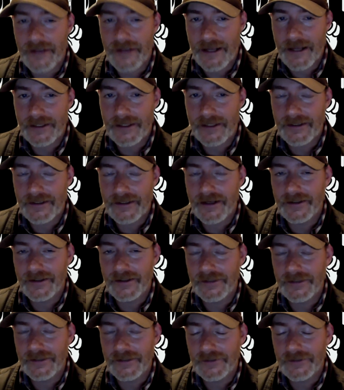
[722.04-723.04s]
it, and
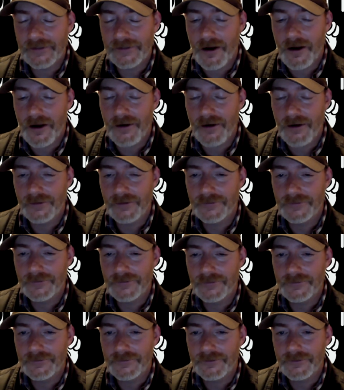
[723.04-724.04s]
I saw
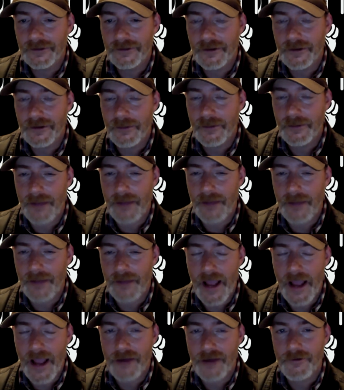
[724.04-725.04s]
a
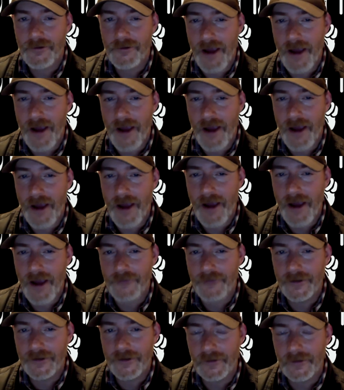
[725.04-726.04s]
black craft in
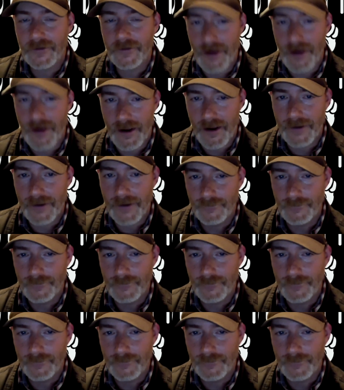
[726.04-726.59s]
the sky